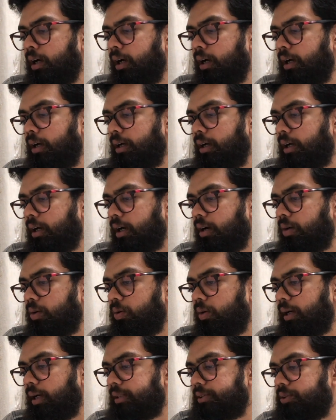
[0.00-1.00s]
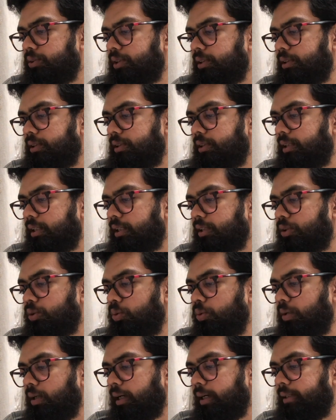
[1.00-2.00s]
Now as you can see, there are
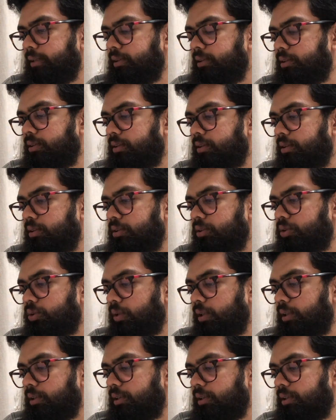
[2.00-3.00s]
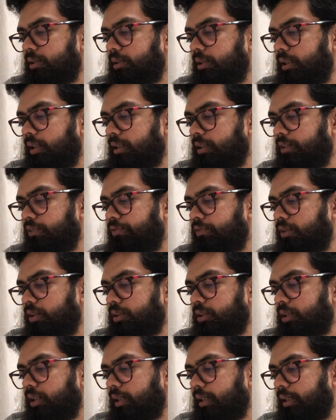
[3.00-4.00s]
two lights. So I'll just select the
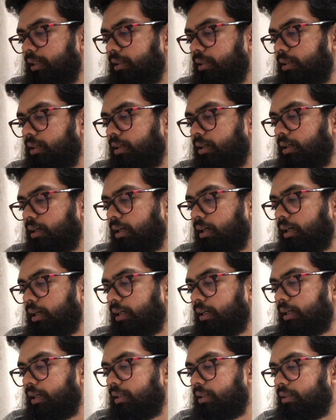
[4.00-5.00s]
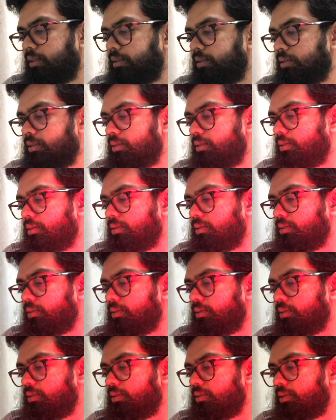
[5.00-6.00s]
first light and I'll
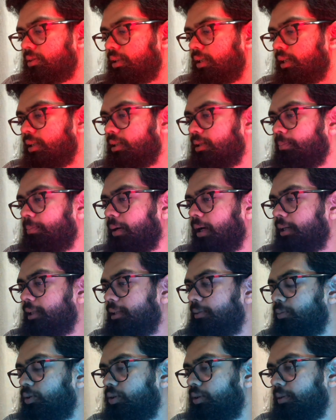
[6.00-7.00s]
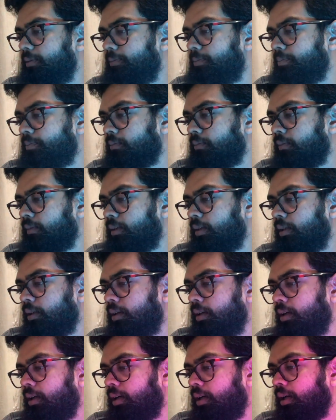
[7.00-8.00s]
select the party mode,
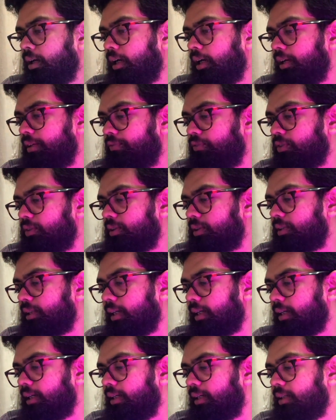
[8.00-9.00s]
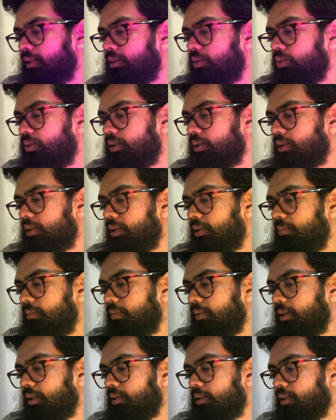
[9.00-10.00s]
and for the second I'll do the same.
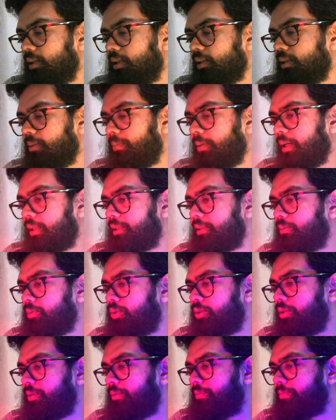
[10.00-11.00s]
I'll select the party mode.